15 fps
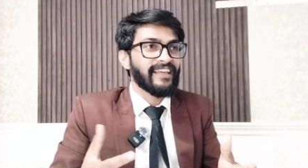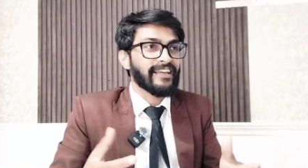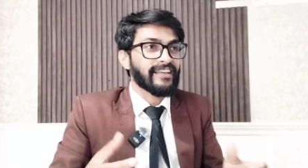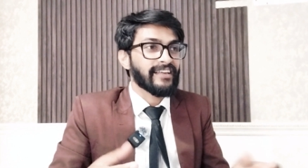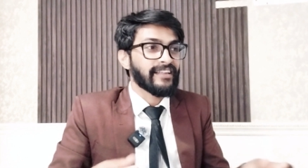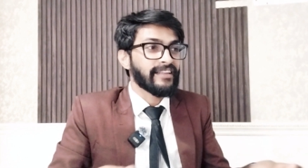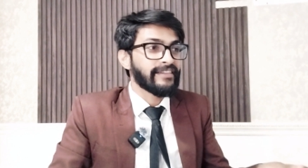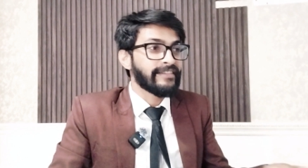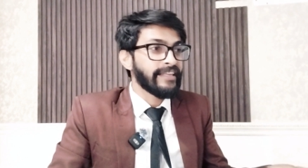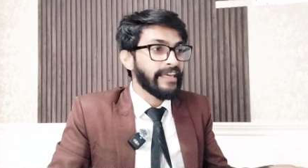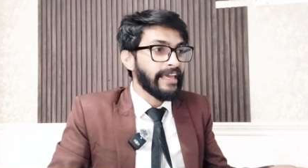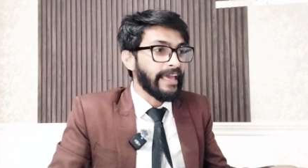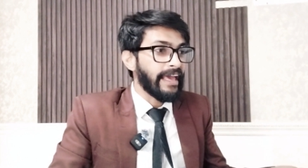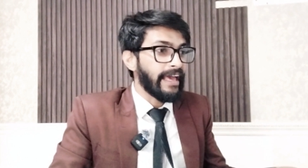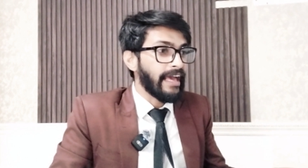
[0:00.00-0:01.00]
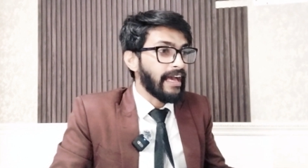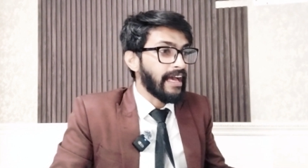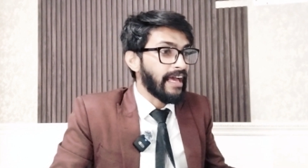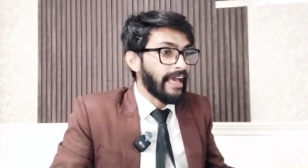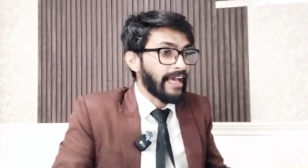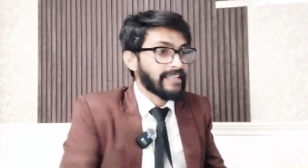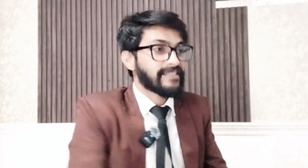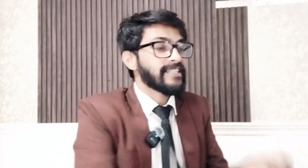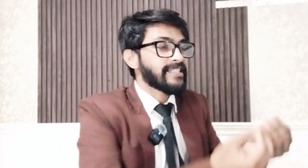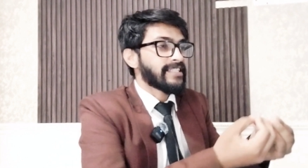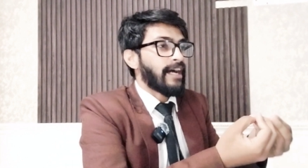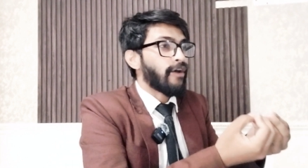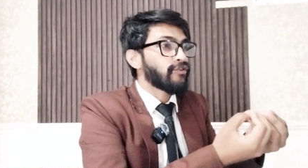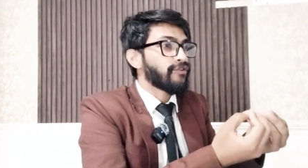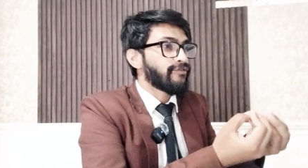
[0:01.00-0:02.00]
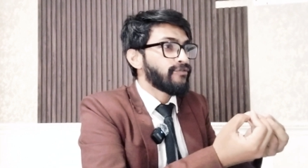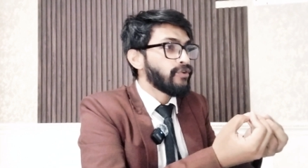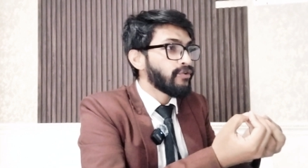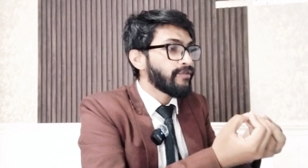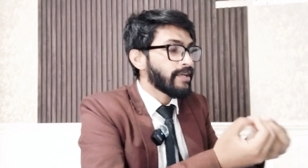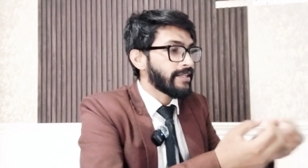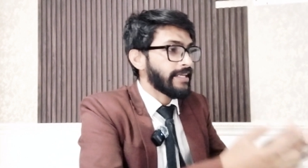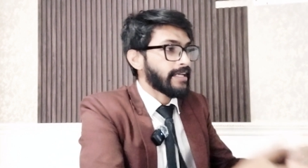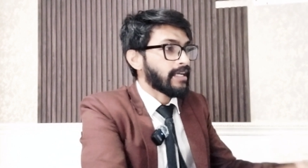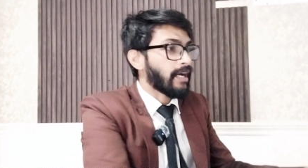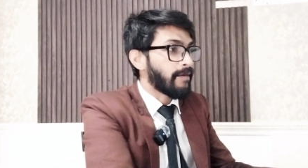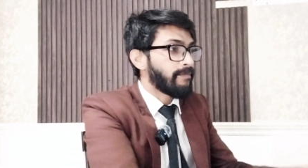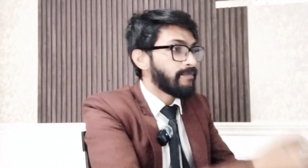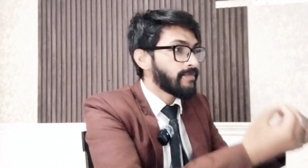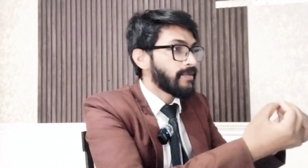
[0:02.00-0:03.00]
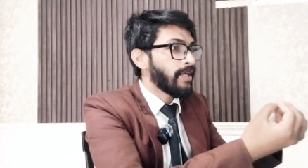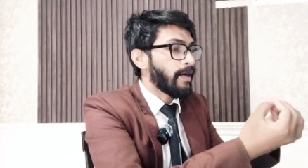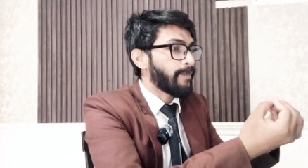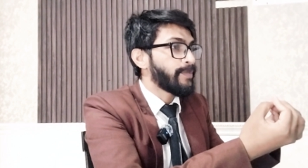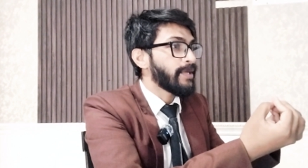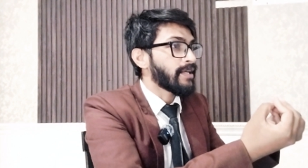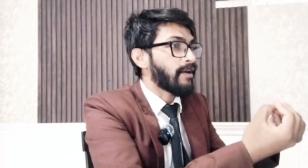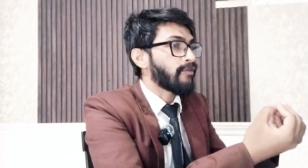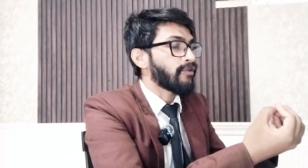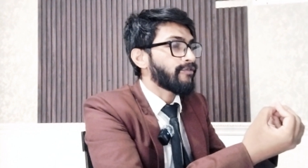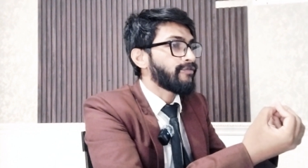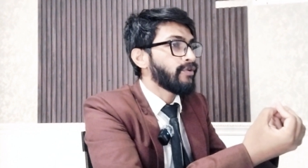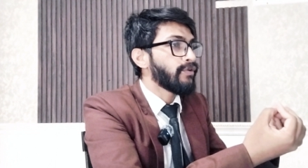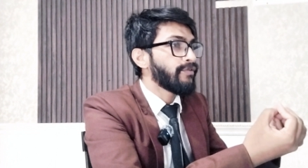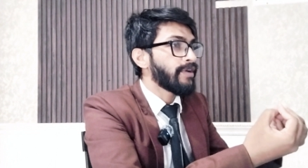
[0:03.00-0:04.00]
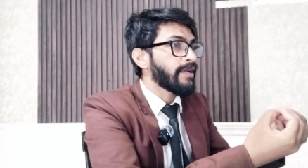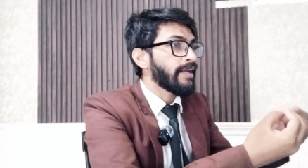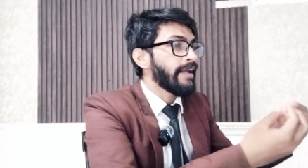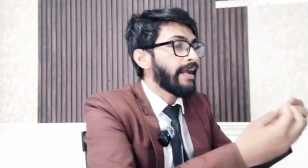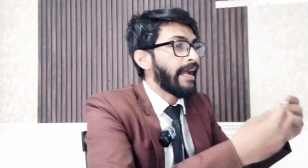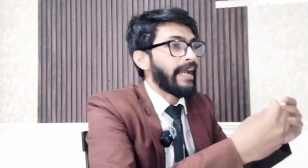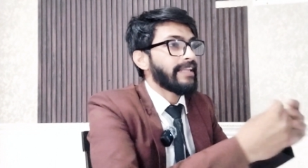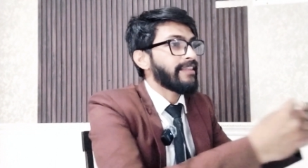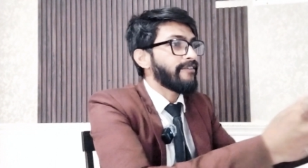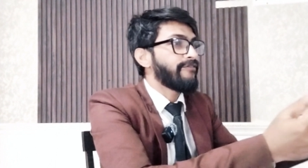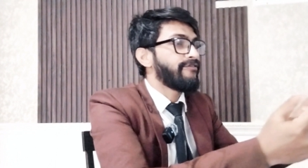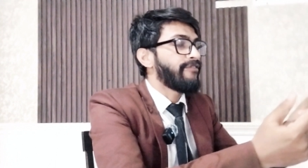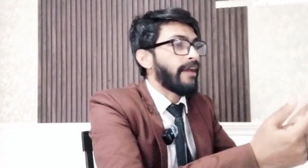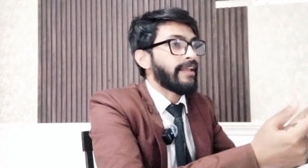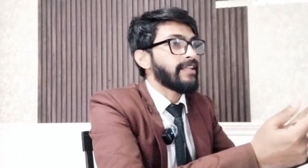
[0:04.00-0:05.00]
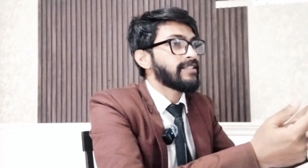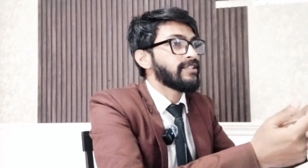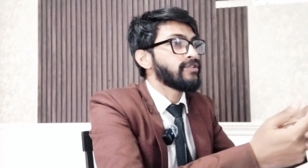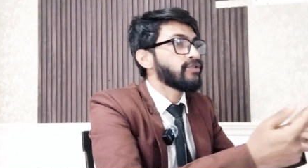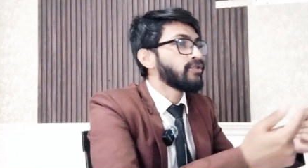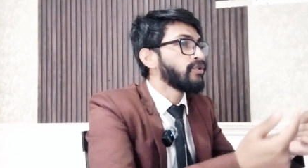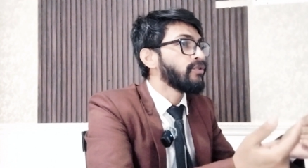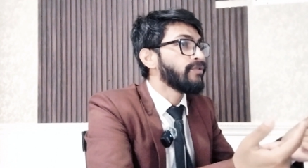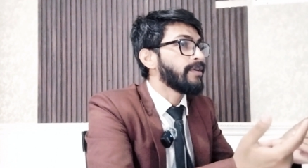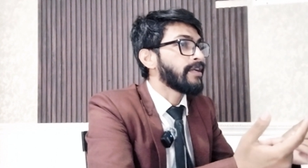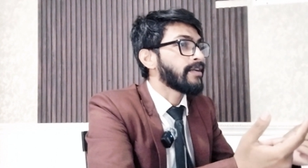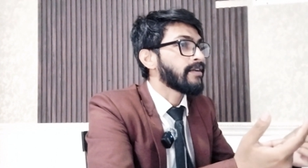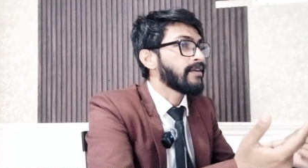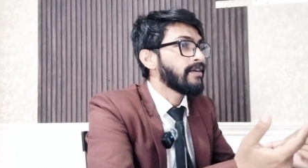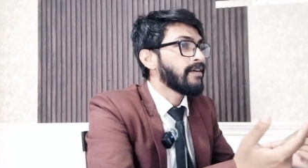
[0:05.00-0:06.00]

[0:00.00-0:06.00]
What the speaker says: Like they exist out of nowhere, they appear out of nowhere and they vanish into nowhere.